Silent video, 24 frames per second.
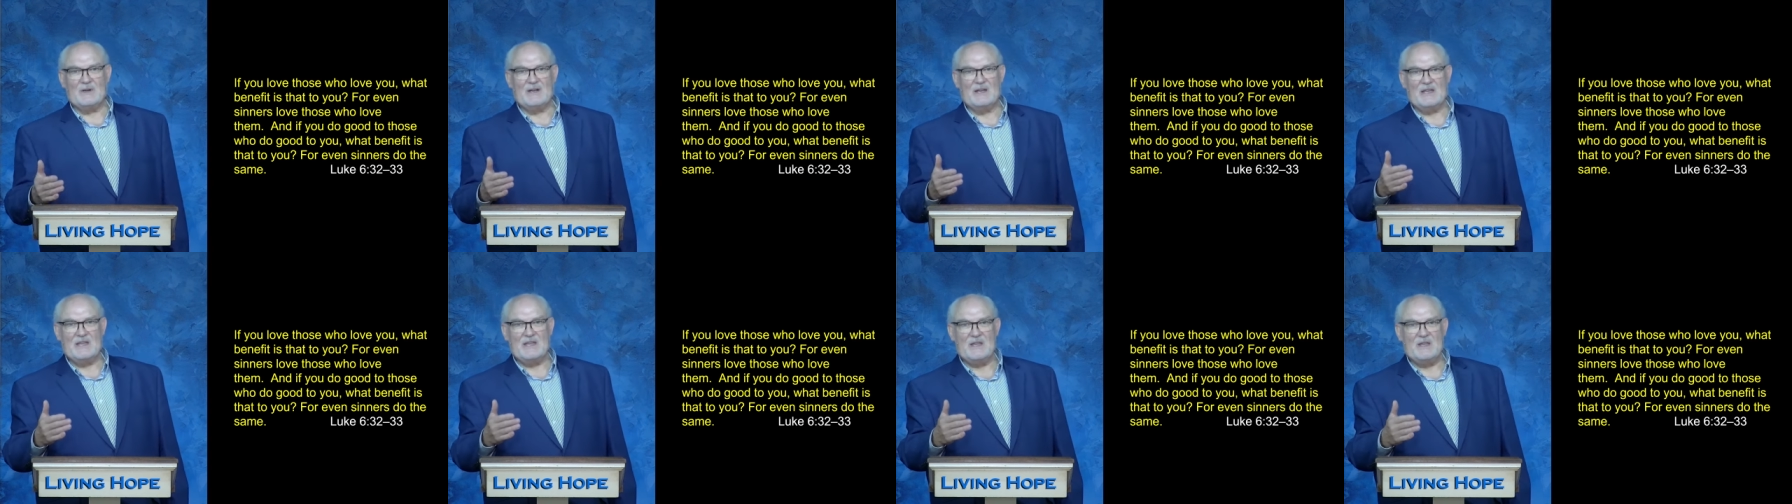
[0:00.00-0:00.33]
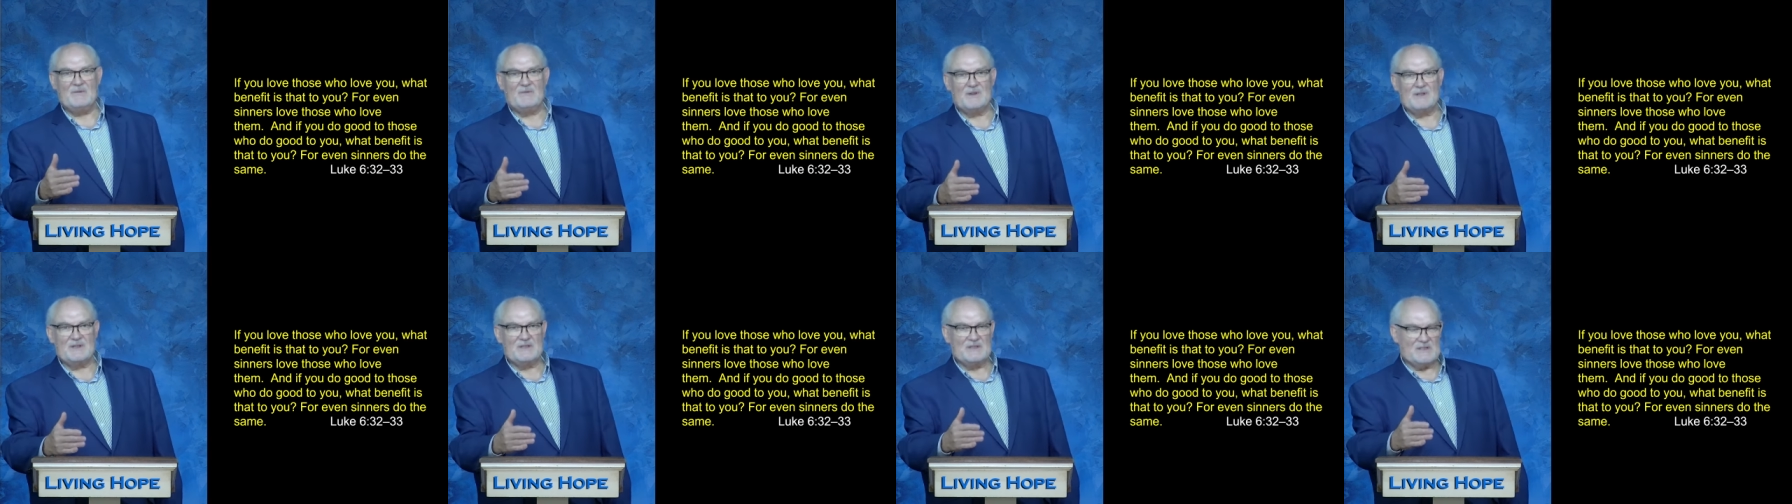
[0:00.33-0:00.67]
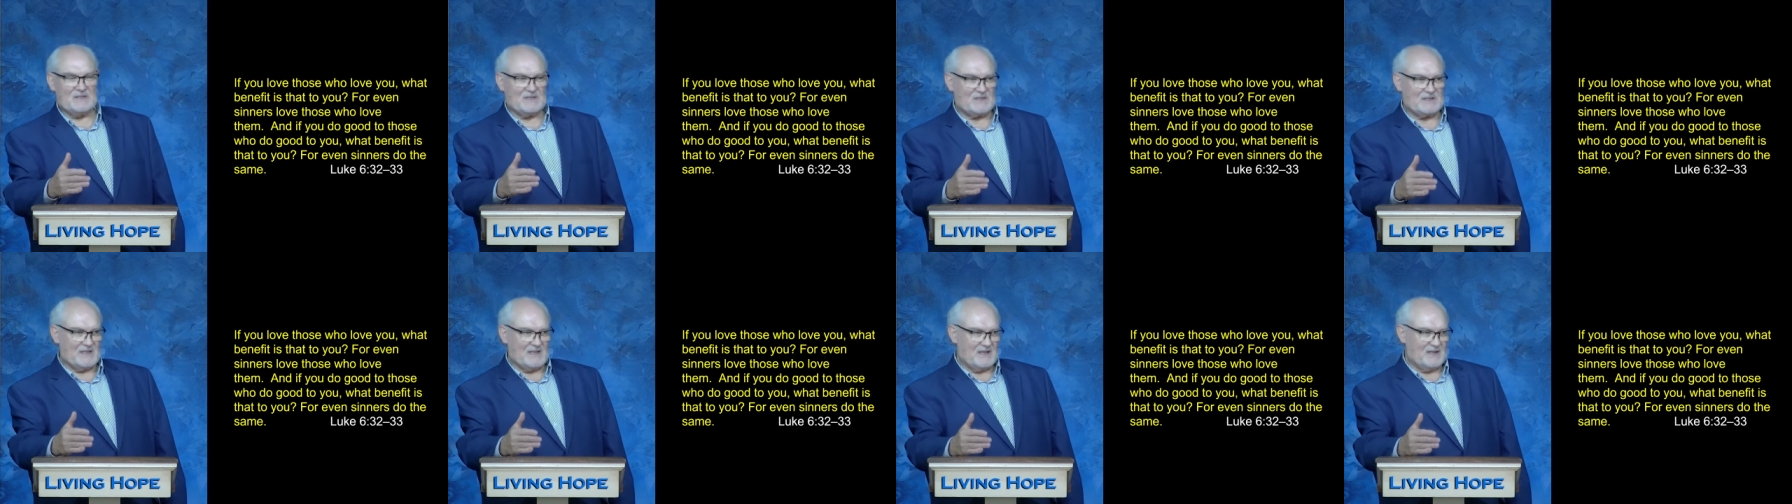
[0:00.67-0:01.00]
Even
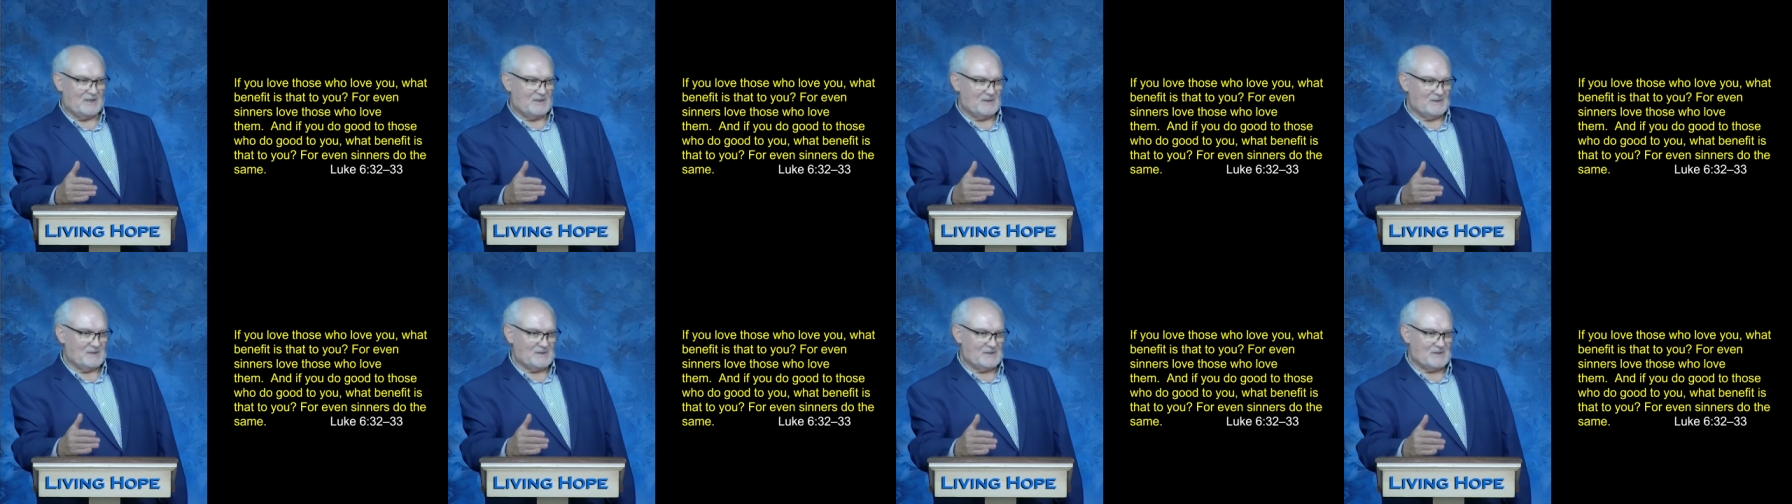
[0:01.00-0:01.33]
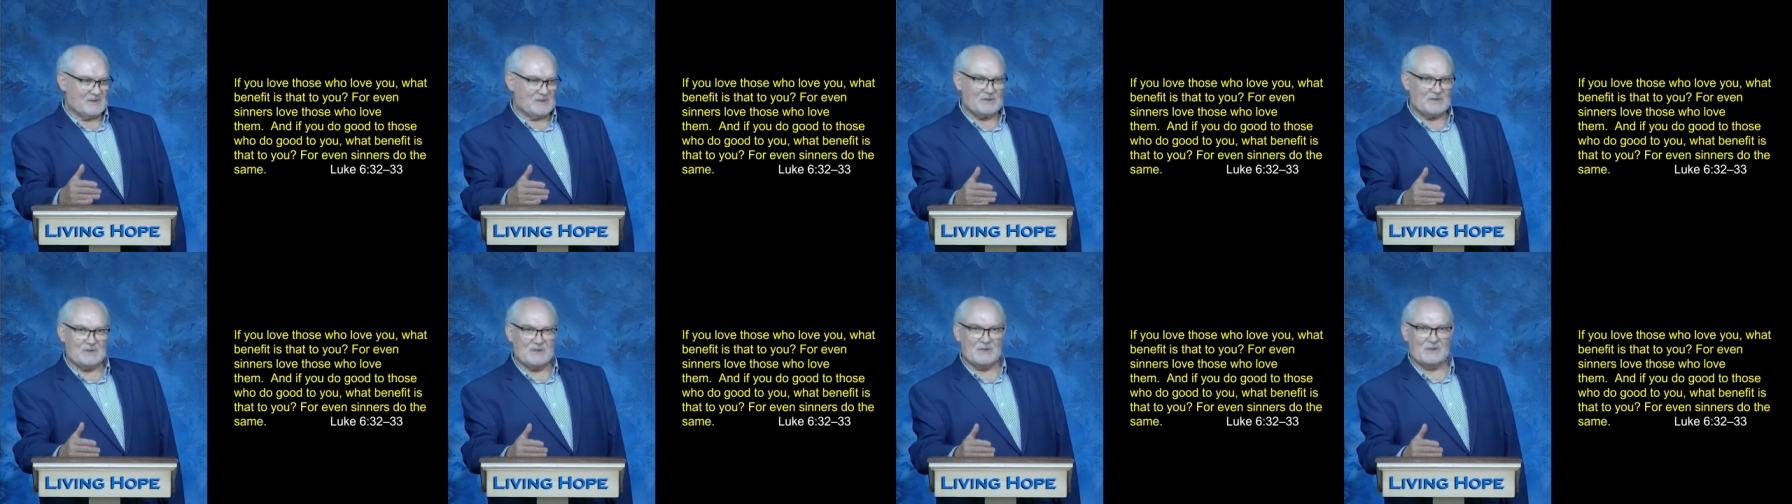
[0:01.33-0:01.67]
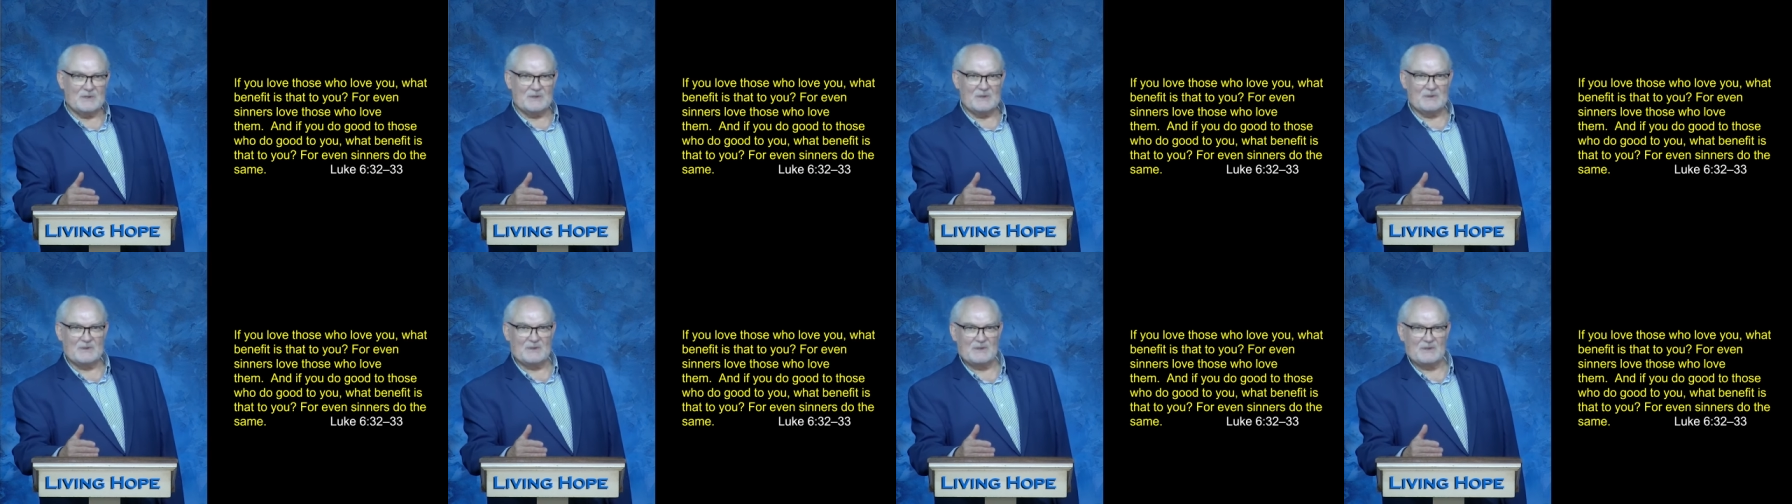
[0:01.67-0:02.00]
sinners
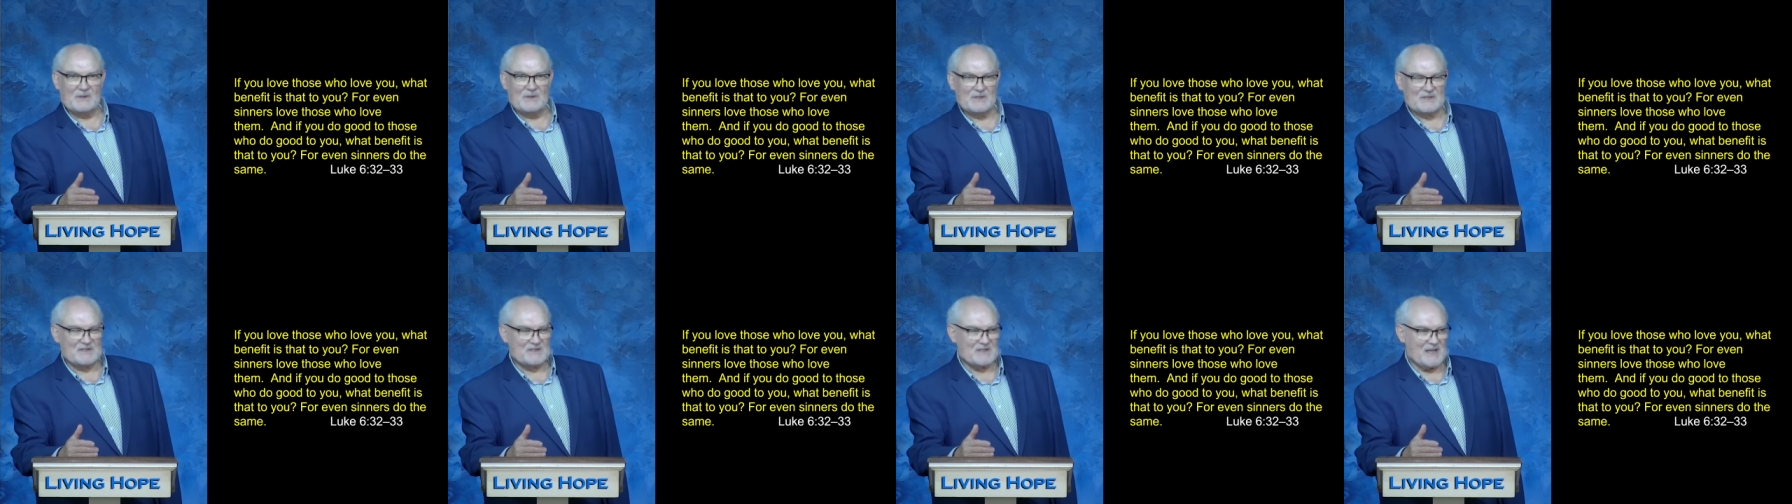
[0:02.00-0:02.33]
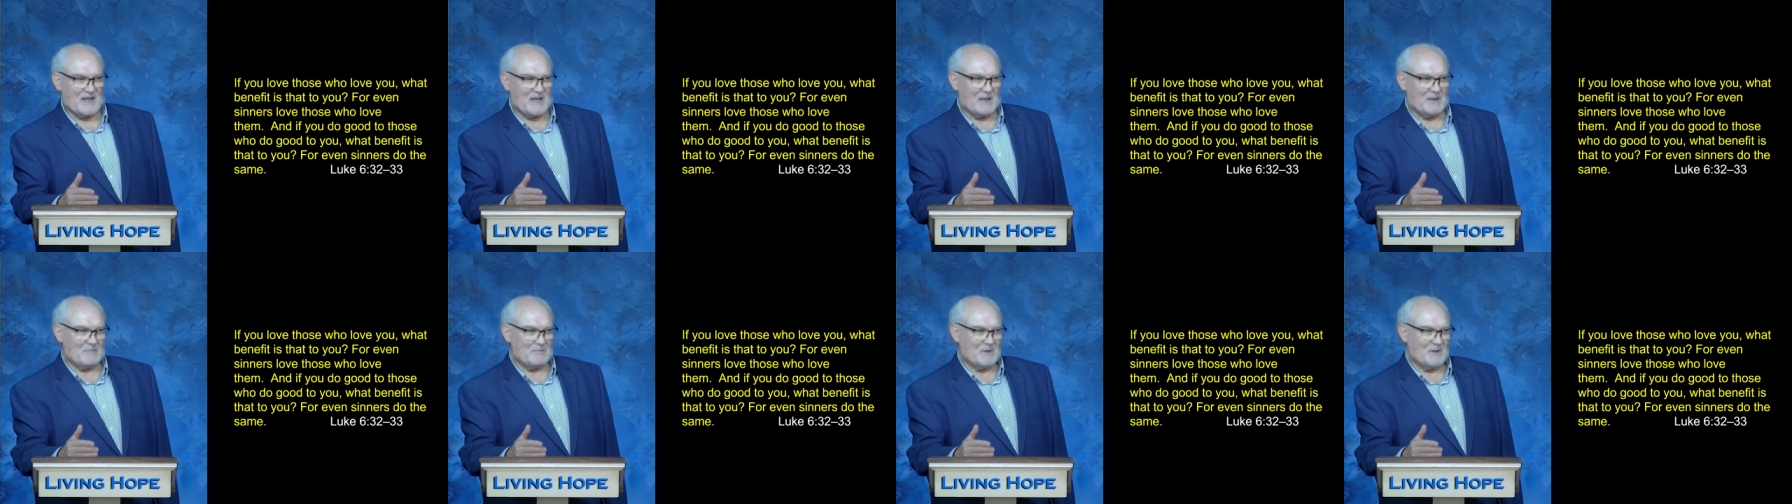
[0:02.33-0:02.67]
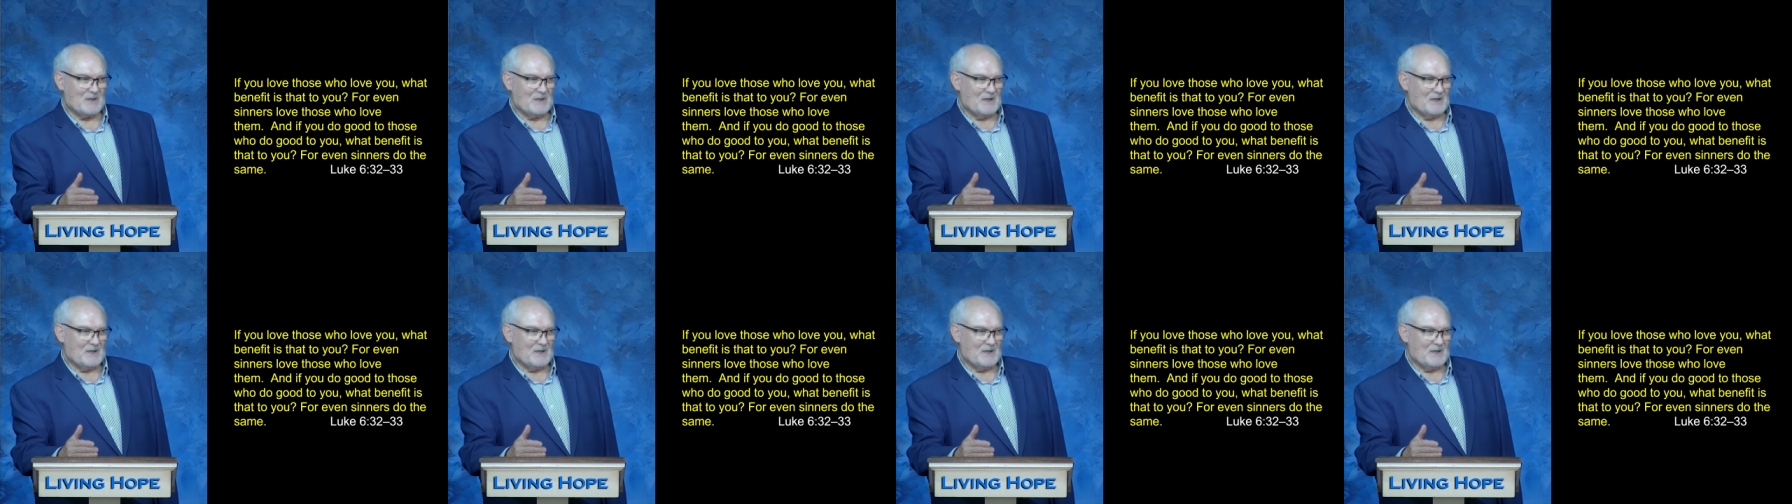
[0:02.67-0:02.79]
do the same.